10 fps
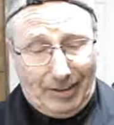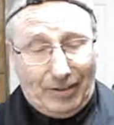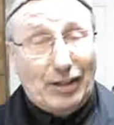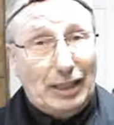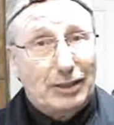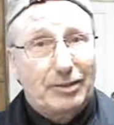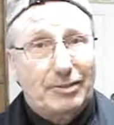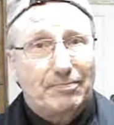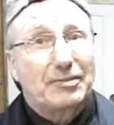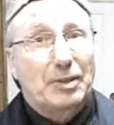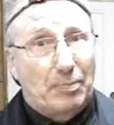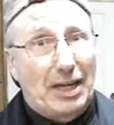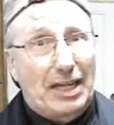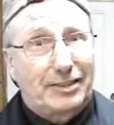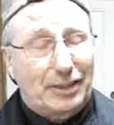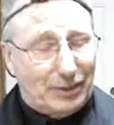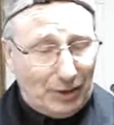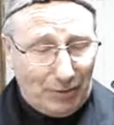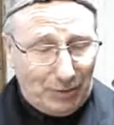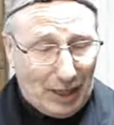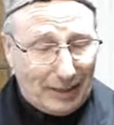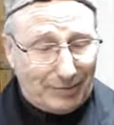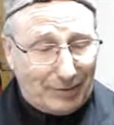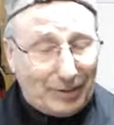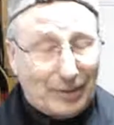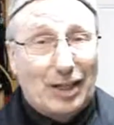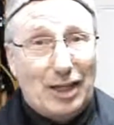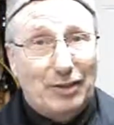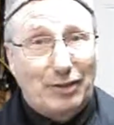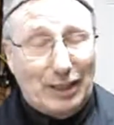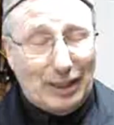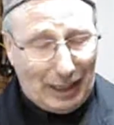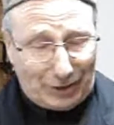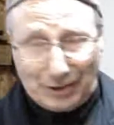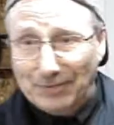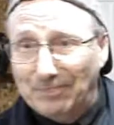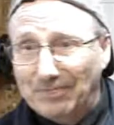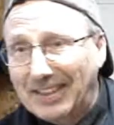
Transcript: That's the basics of that kind of election.